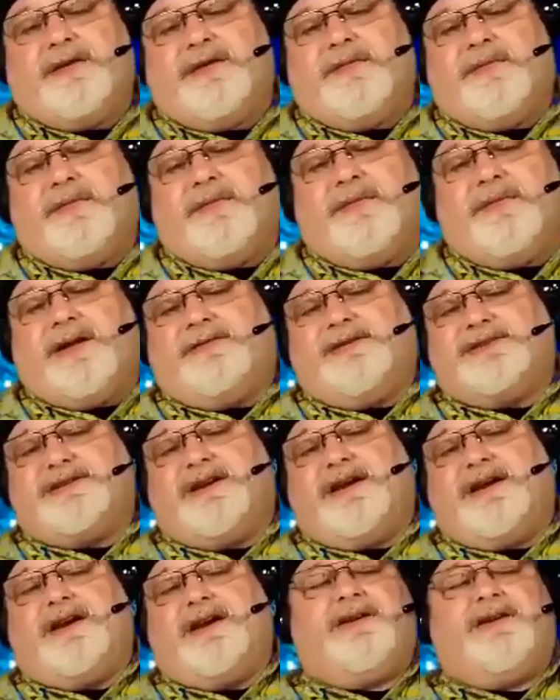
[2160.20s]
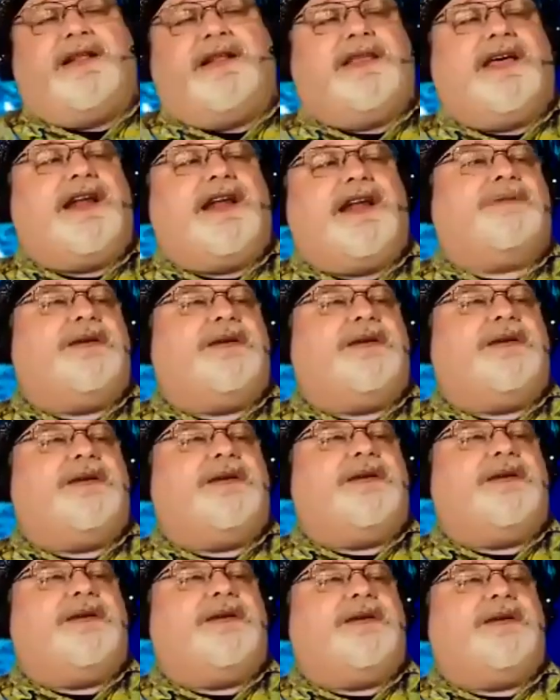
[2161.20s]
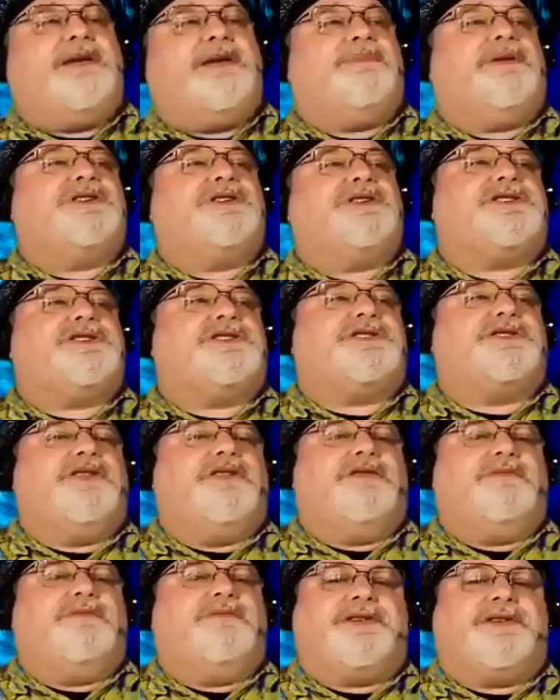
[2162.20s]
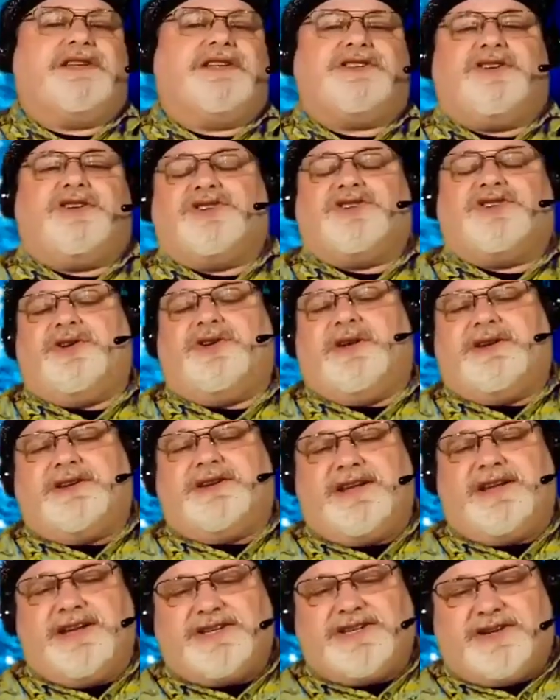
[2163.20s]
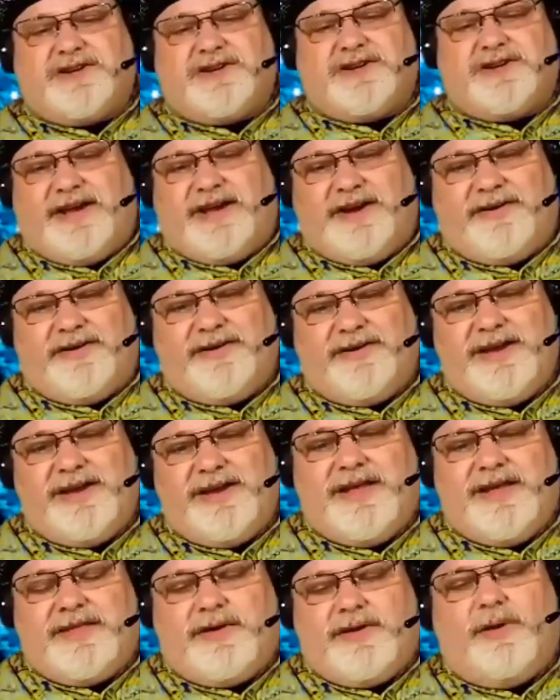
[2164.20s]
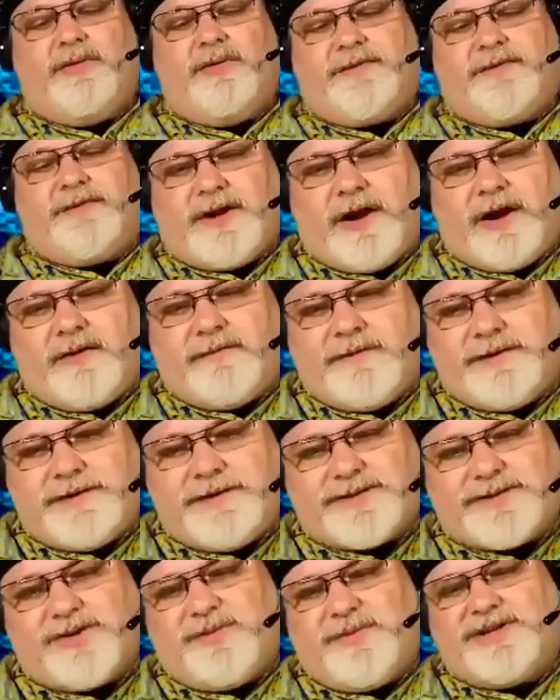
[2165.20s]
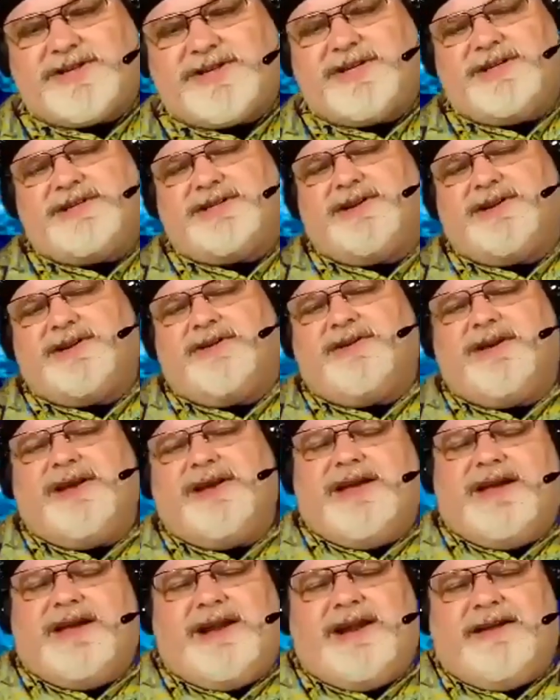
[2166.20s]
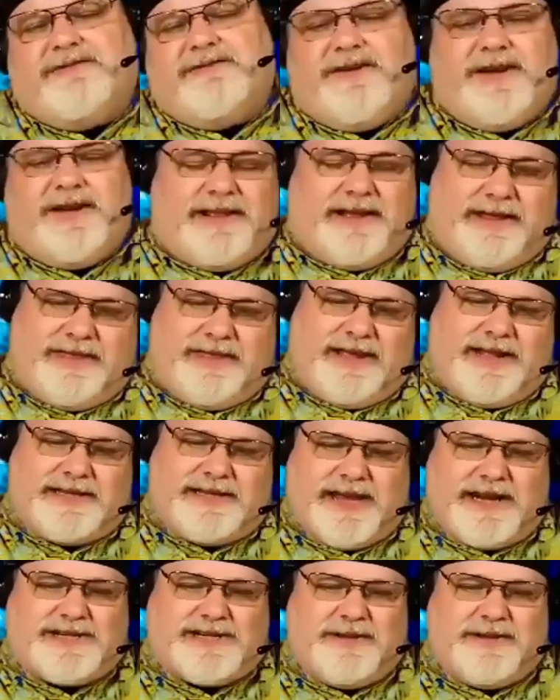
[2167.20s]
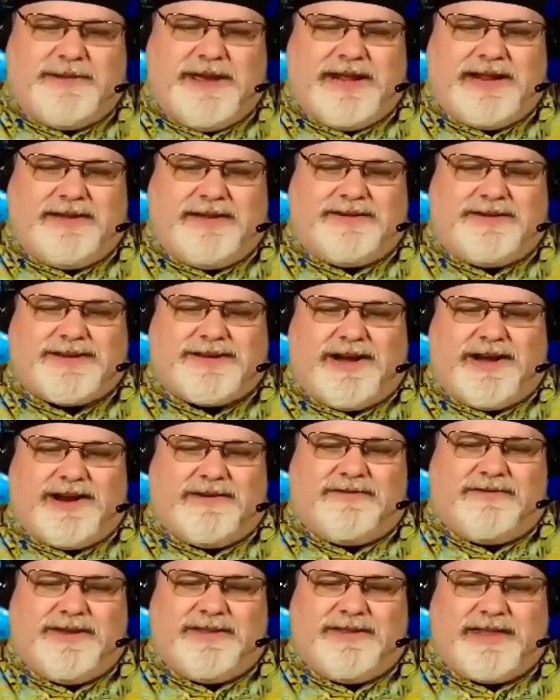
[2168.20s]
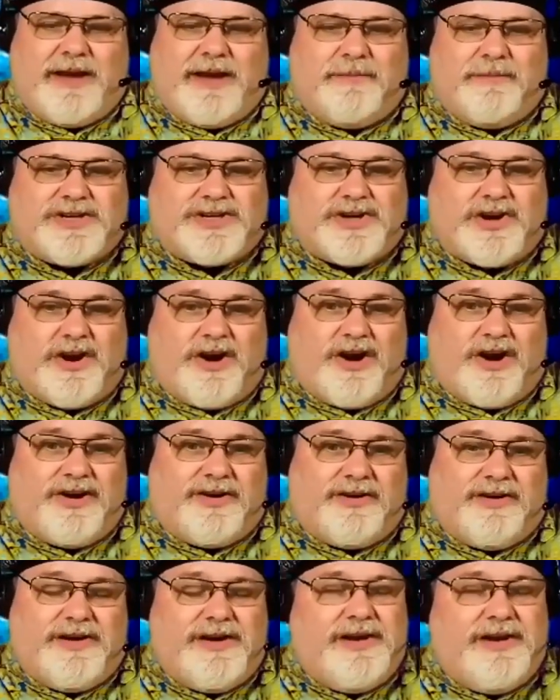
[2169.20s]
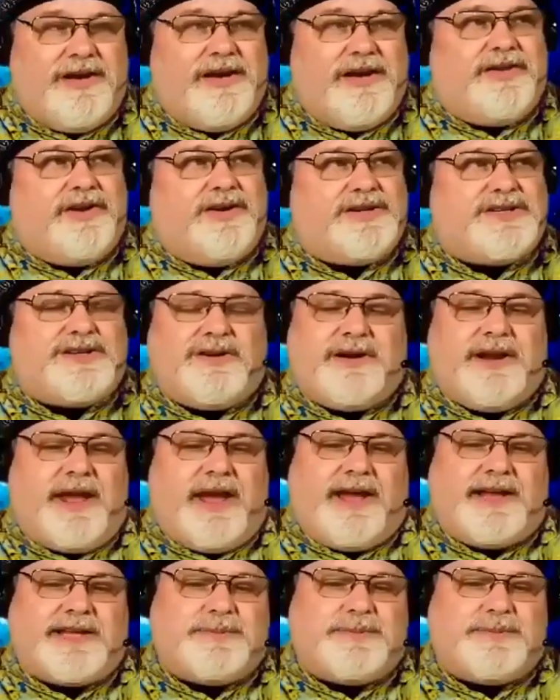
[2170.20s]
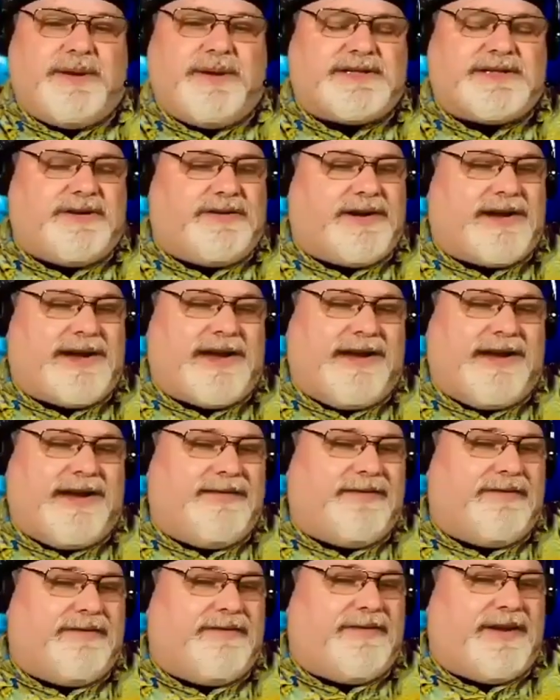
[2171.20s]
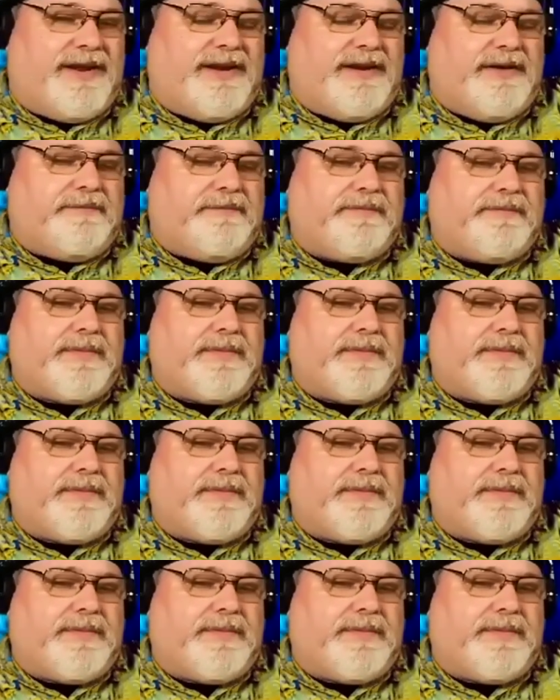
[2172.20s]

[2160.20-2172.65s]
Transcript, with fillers: about photography. A lot of people just assume since you're shooting digital now, that oh, photography is so much easier. And I think I think it's actually made photography that much harder. There are certain aspects that are kind of convenient.